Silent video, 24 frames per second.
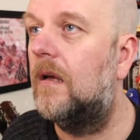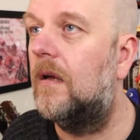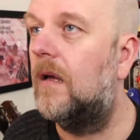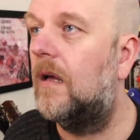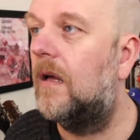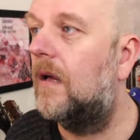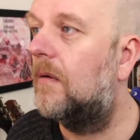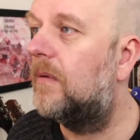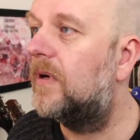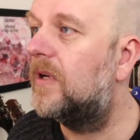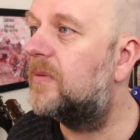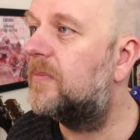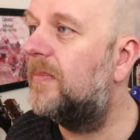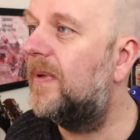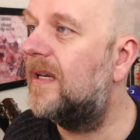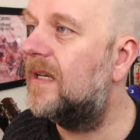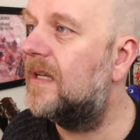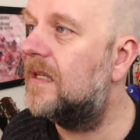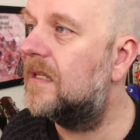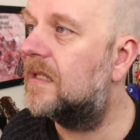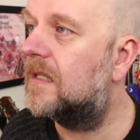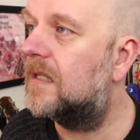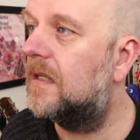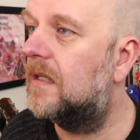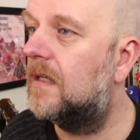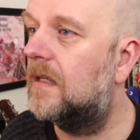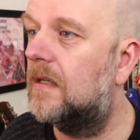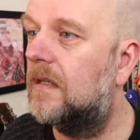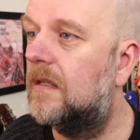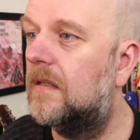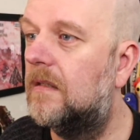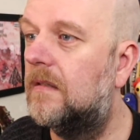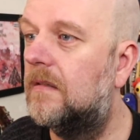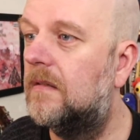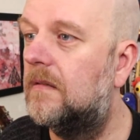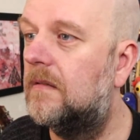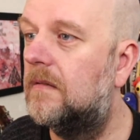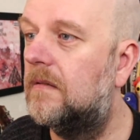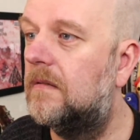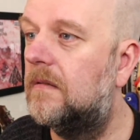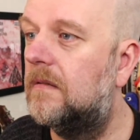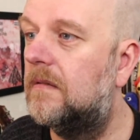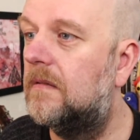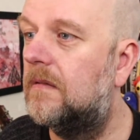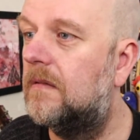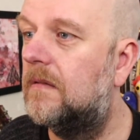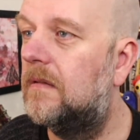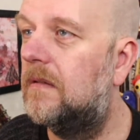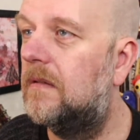which means that her